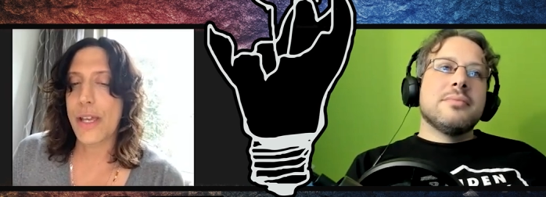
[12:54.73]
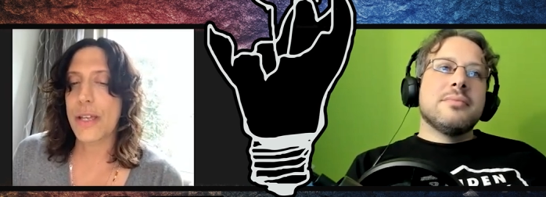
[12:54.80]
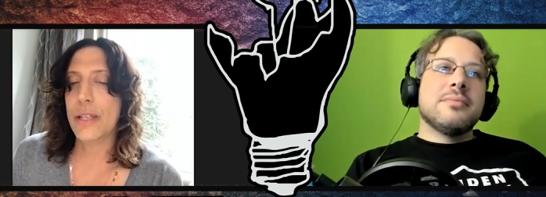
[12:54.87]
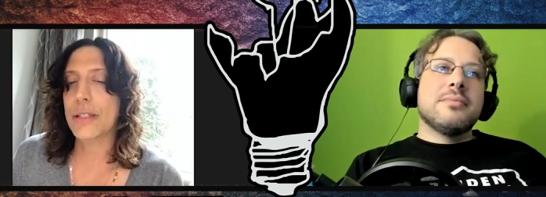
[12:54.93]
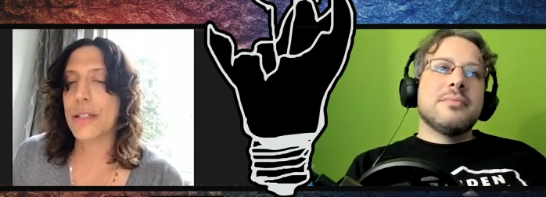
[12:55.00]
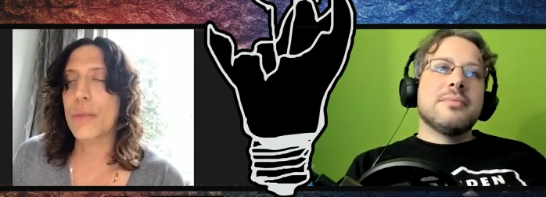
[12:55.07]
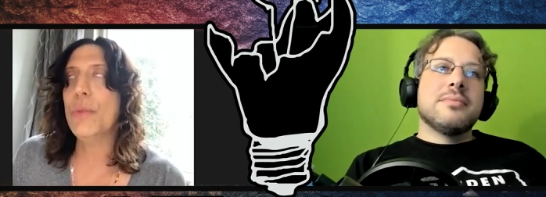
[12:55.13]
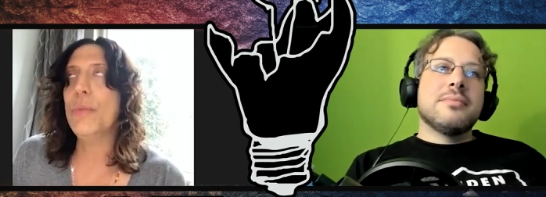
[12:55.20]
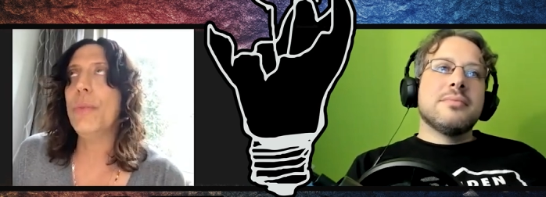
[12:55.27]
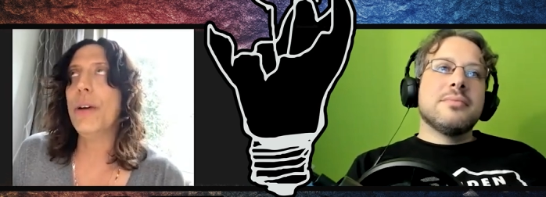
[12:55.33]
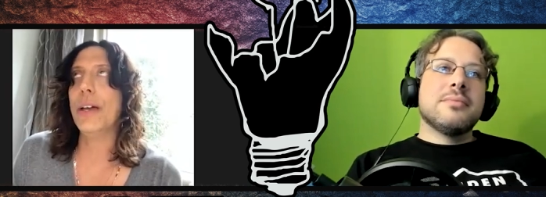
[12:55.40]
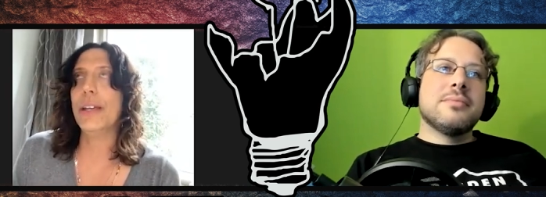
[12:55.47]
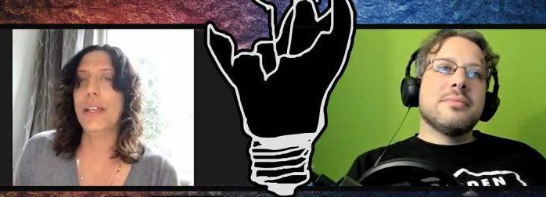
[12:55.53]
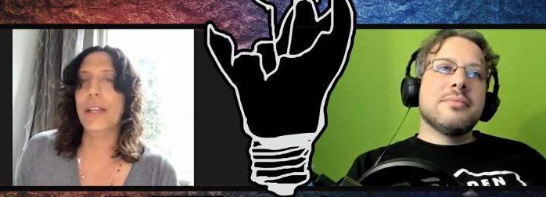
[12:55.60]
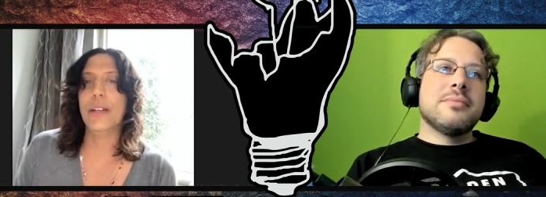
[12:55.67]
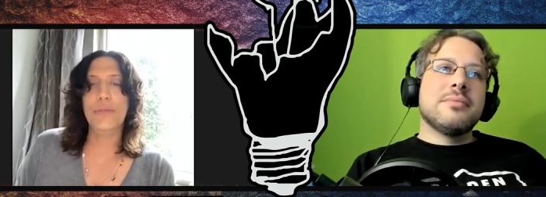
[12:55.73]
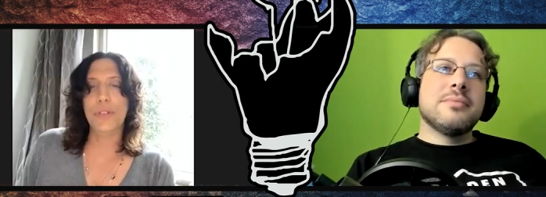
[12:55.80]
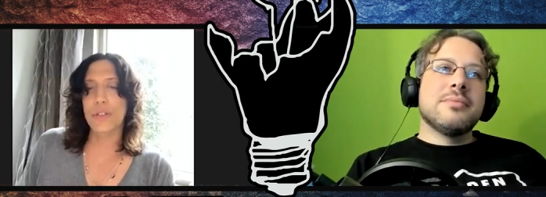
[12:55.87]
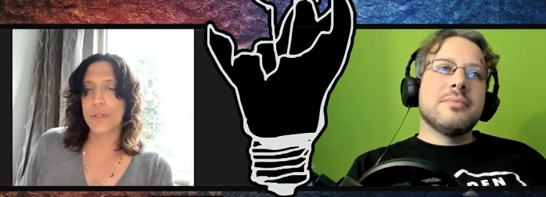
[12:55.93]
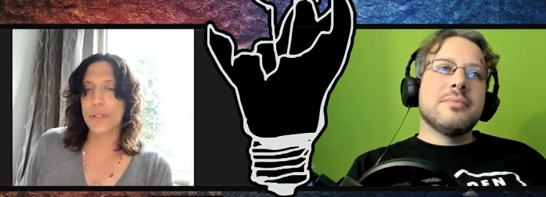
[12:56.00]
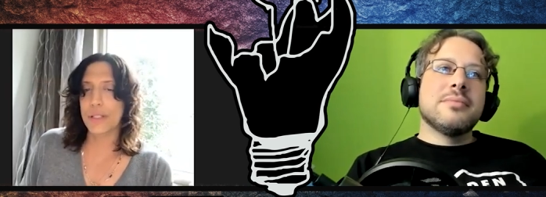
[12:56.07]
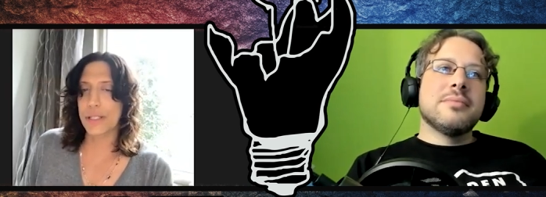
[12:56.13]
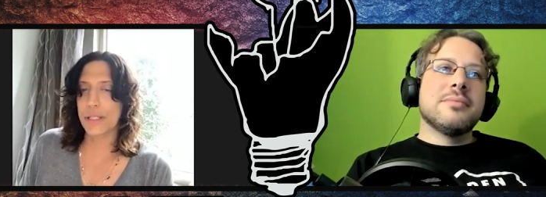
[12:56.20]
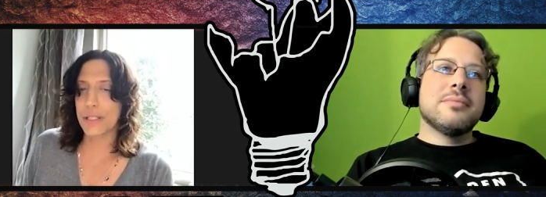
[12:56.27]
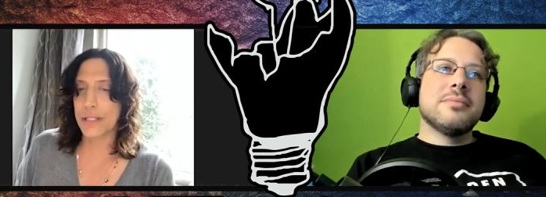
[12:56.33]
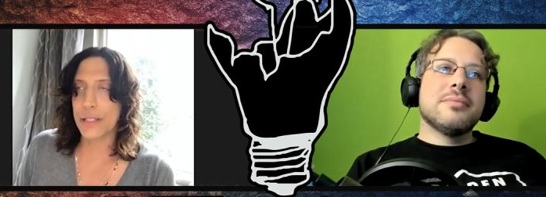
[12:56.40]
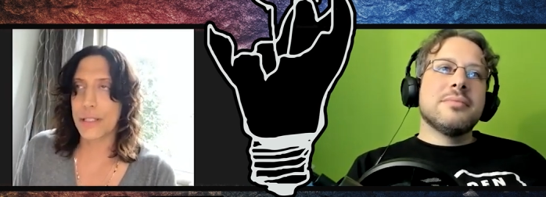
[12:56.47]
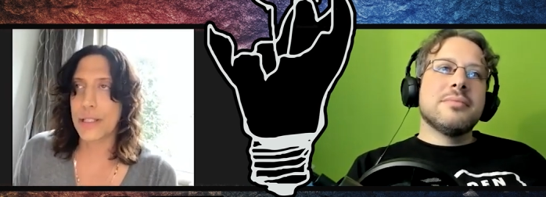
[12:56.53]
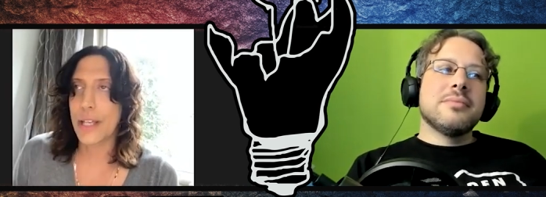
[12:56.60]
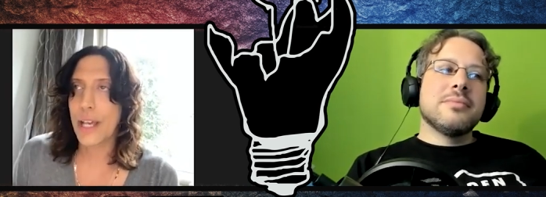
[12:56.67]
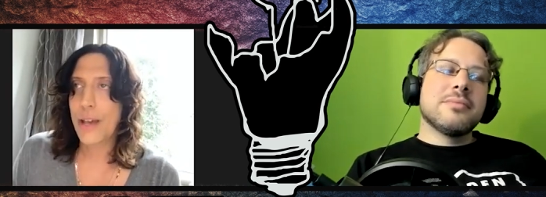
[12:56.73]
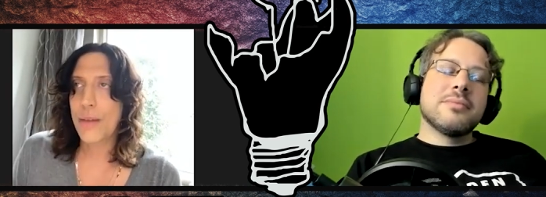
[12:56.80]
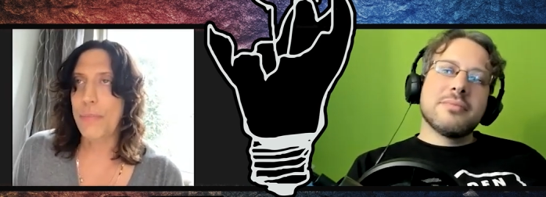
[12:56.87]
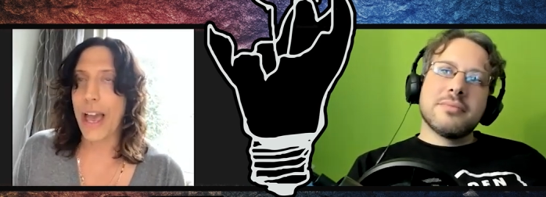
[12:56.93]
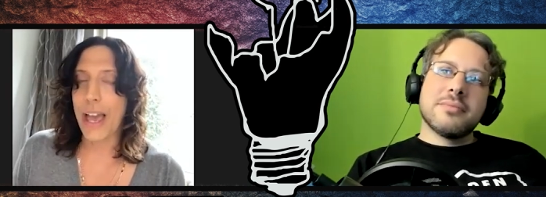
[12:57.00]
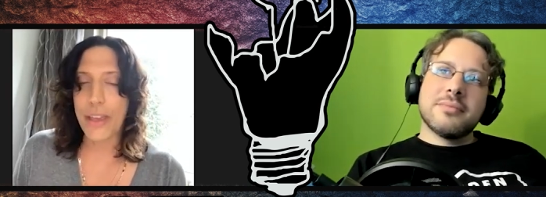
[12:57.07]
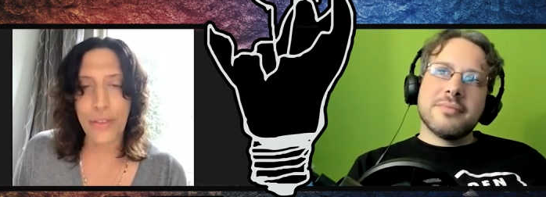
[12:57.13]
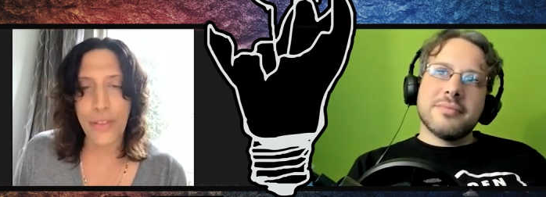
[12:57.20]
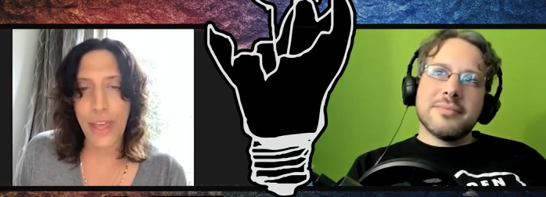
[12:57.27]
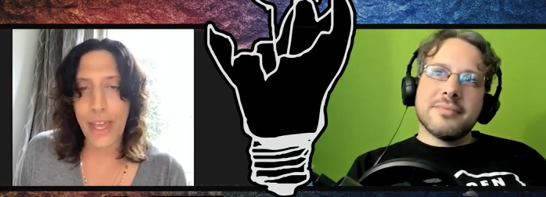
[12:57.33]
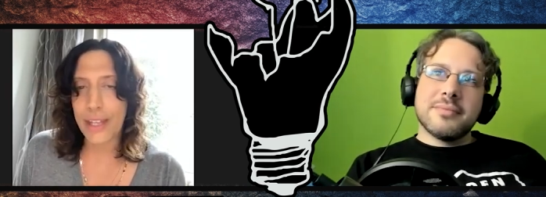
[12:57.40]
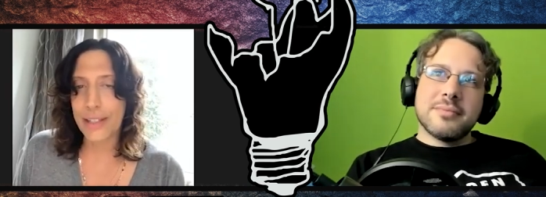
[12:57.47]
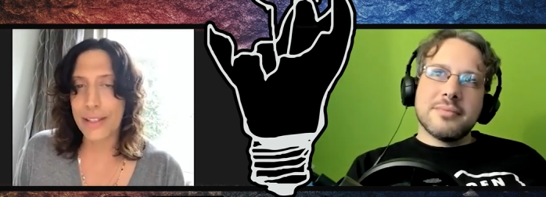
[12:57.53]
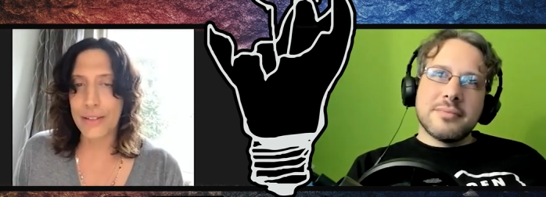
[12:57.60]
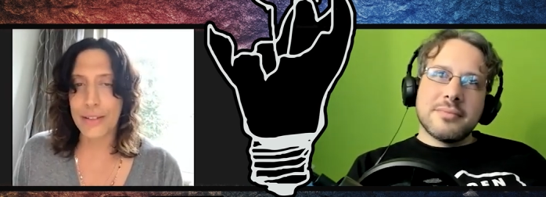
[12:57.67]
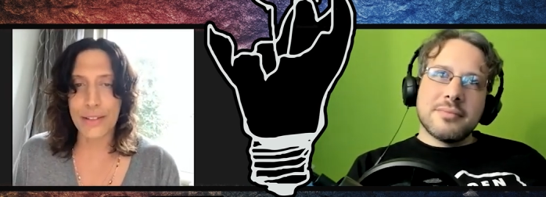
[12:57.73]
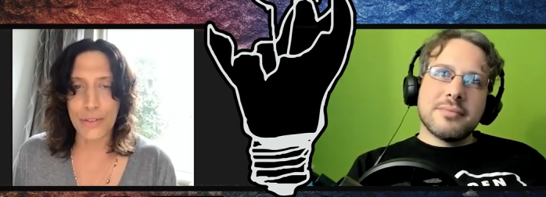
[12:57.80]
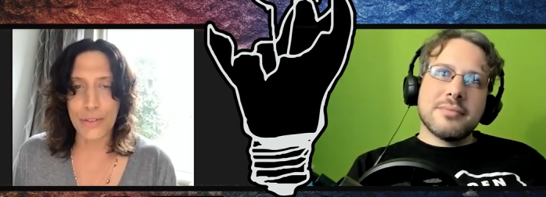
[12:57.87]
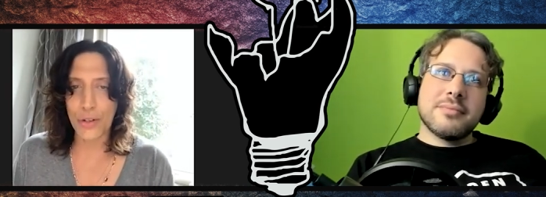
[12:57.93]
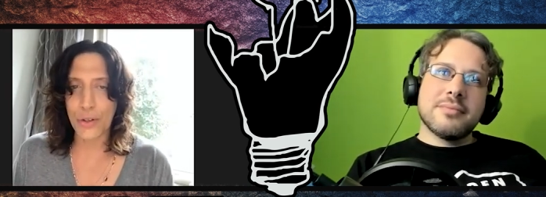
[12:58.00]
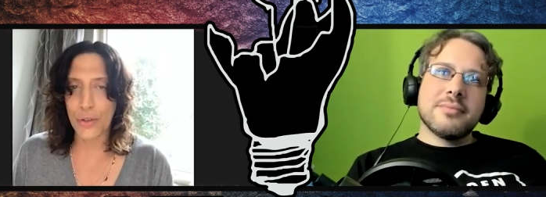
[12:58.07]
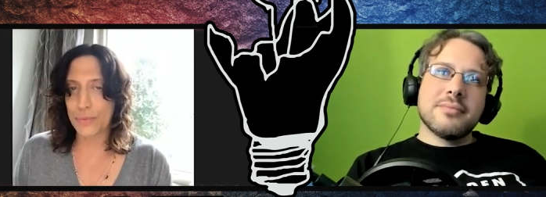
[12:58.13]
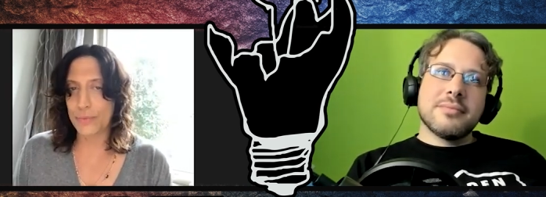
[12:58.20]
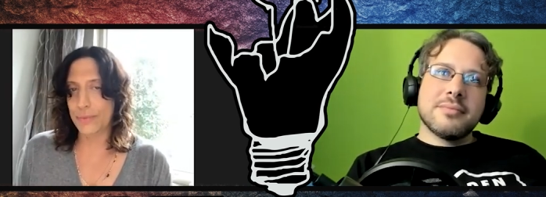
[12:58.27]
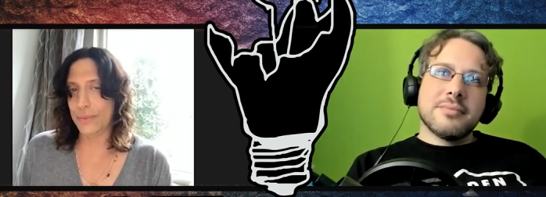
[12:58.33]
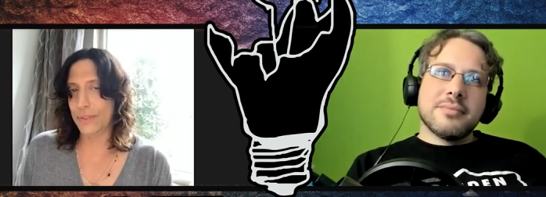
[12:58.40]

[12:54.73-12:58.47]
Speaker 1: some of my influences back then, you know,